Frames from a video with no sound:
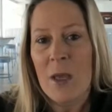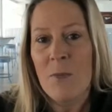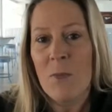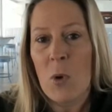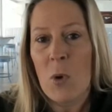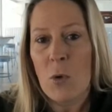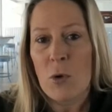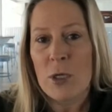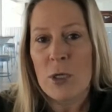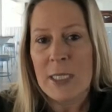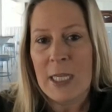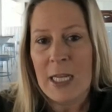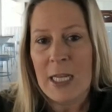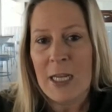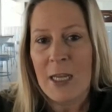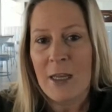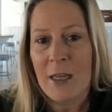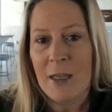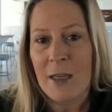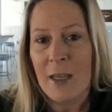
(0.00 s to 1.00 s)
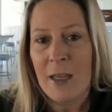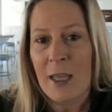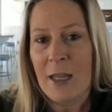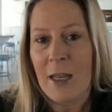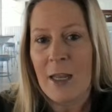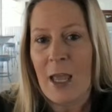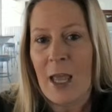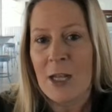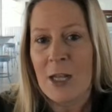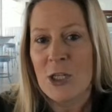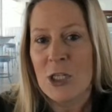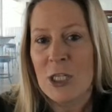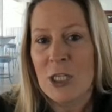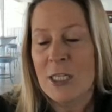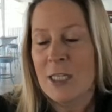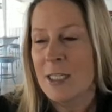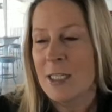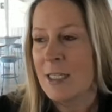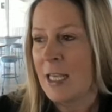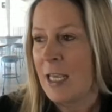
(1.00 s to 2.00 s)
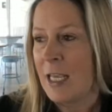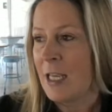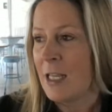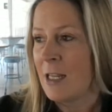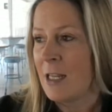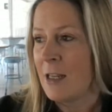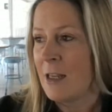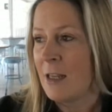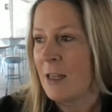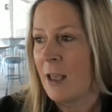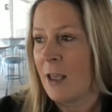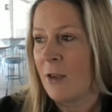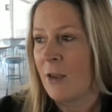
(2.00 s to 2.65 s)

motors in it and engines and